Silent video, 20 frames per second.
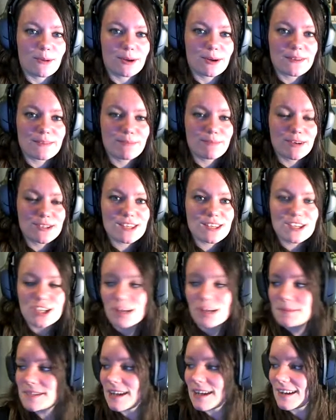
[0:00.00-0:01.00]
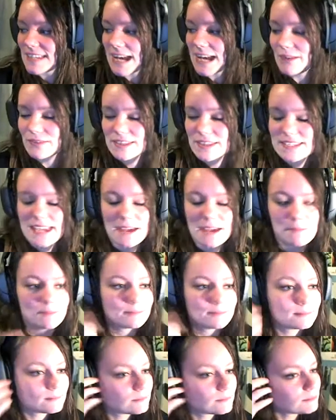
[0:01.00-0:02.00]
me more than most of the jump scares have in this game.